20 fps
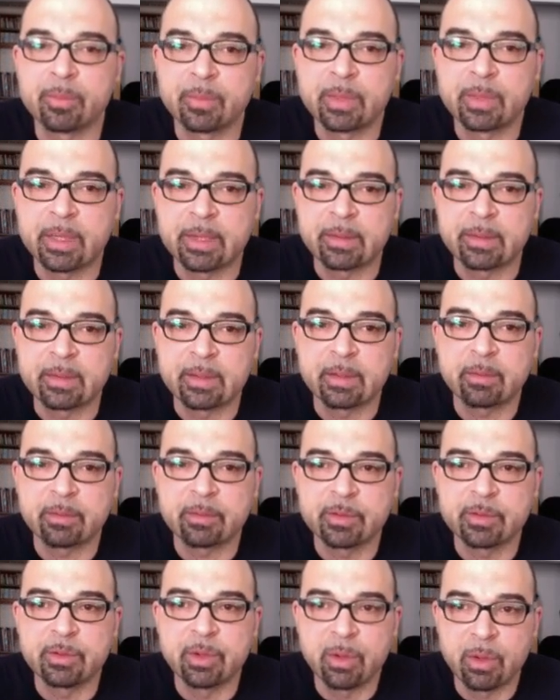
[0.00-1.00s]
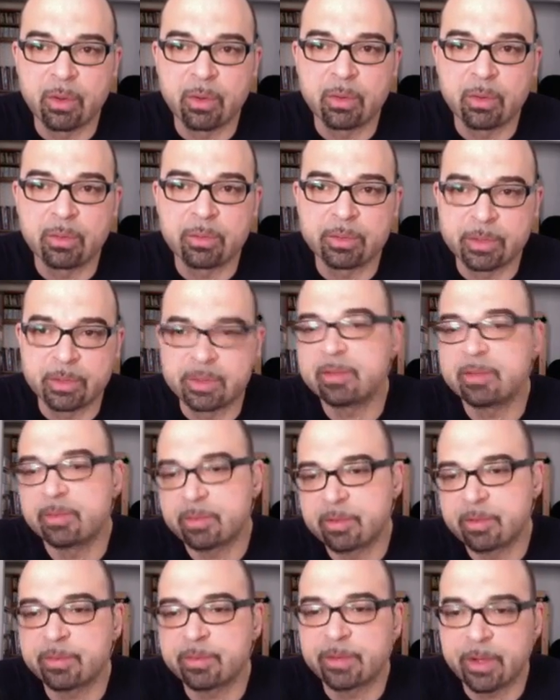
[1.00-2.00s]
there was no. This
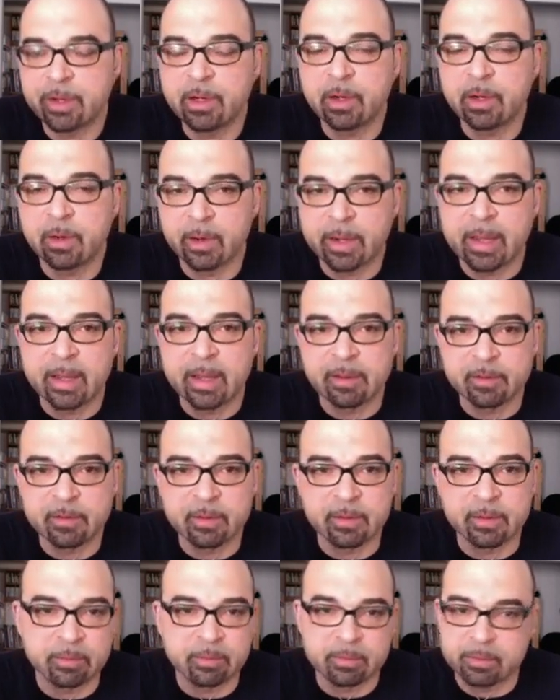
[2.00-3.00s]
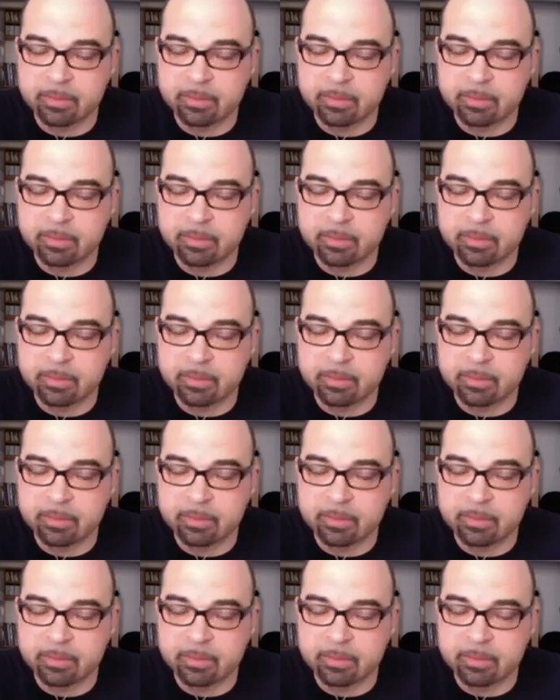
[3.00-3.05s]
was a very long answer.